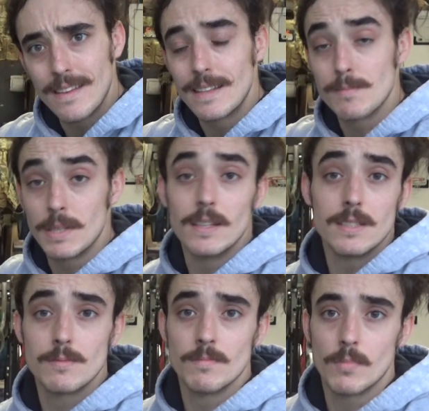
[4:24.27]
That's
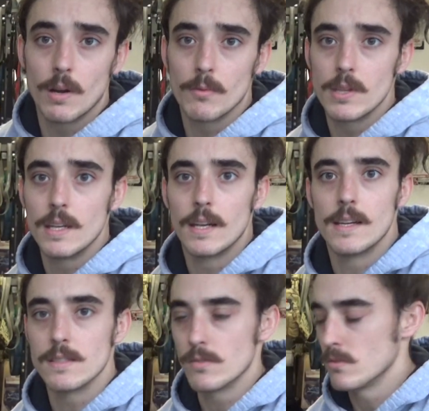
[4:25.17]
because probably the nut
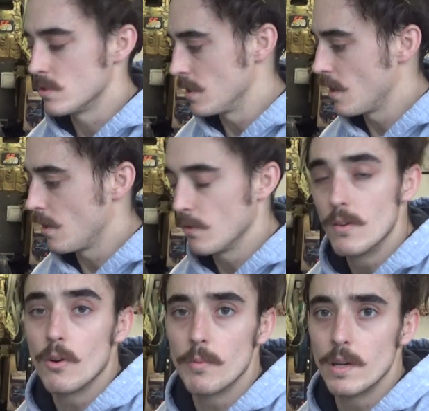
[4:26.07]
is loose, and I'll
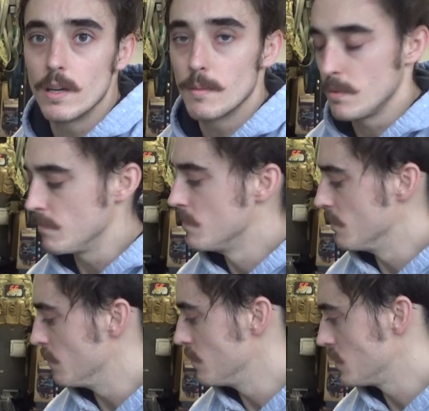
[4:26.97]
open it up and
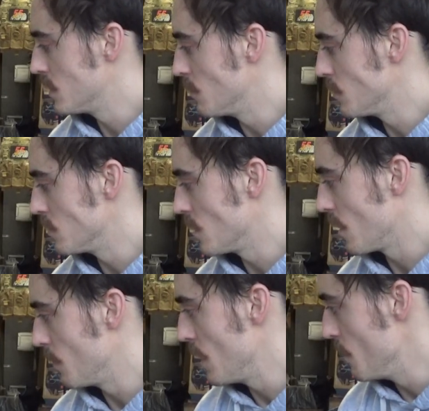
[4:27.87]
see what you're
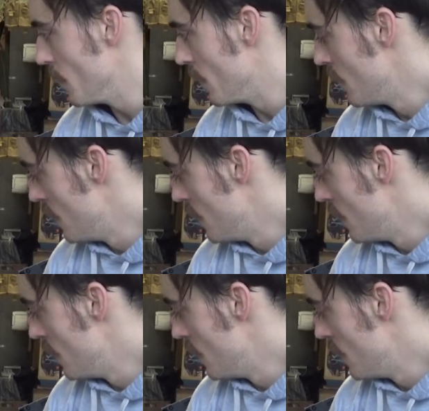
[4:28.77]
talking about. But